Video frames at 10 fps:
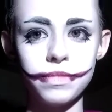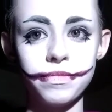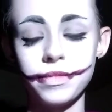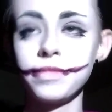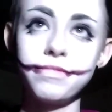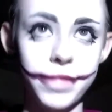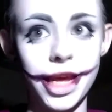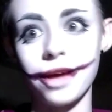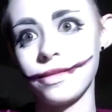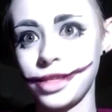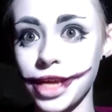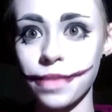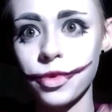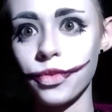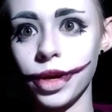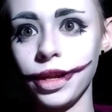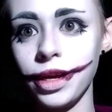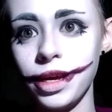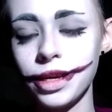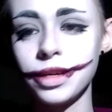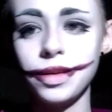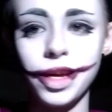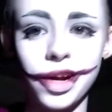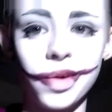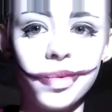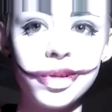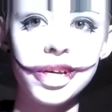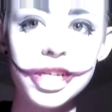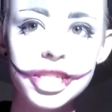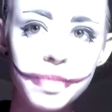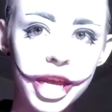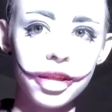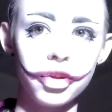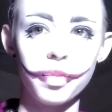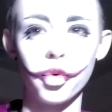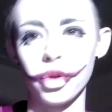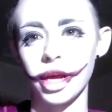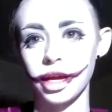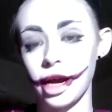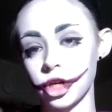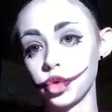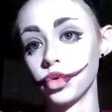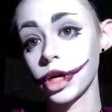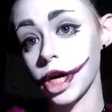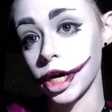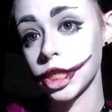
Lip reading: yeah, depth really, you know, to make it look more like an actual cut.